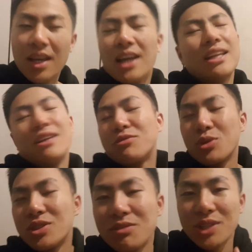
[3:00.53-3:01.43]
And then of
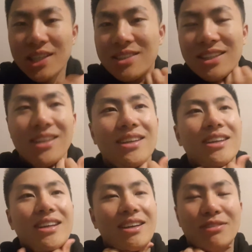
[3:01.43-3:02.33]
course
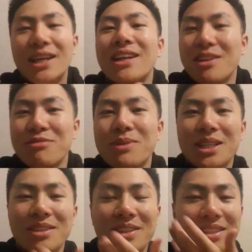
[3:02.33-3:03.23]
get enough
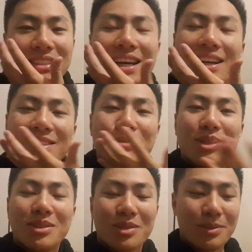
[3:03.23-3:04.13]
money you can just hire somebody
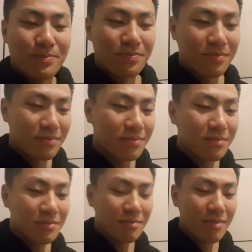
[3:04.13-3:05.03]
to do it.
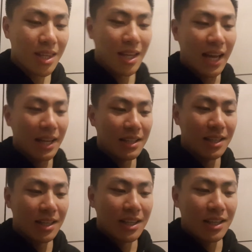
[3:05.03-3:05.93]
And
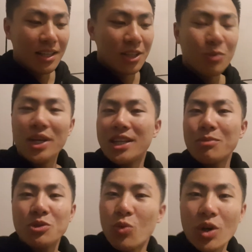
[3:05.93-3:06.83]
when it
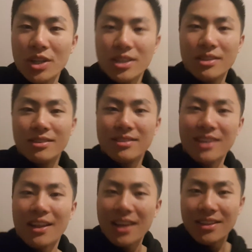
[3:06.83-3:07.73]
comes to work,
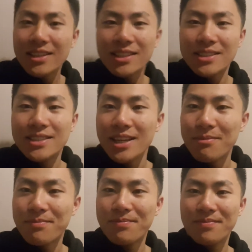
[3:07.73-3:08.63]
I think it's the same.
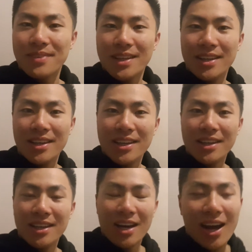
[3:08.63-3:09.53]

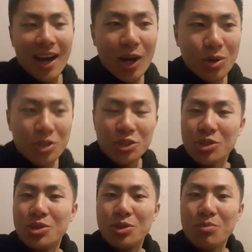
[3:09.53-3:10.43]
How
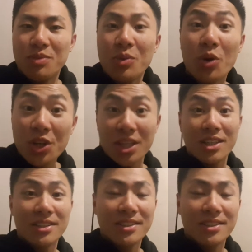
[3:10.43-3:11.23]
should you be working?